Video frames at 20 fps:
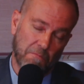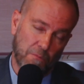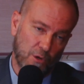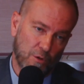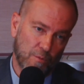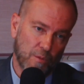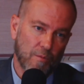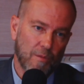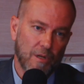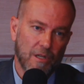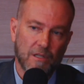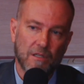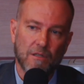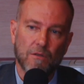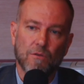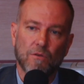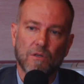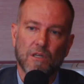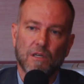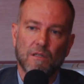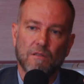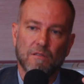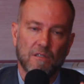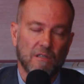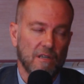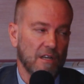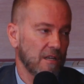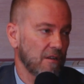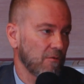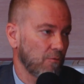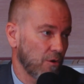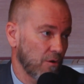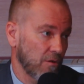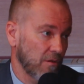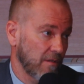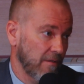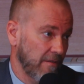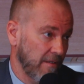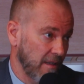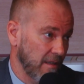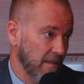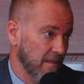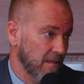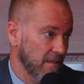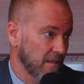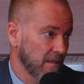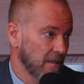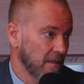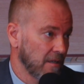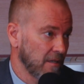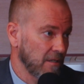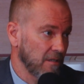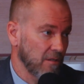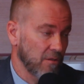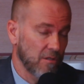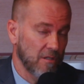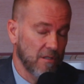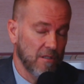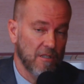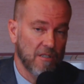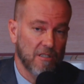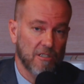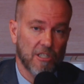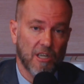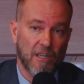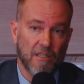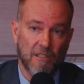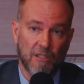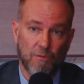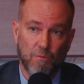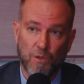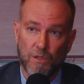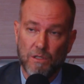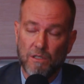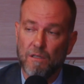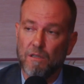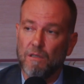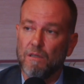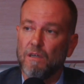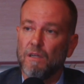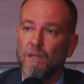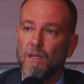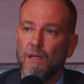probably you can take wrong things using the ChatGPT.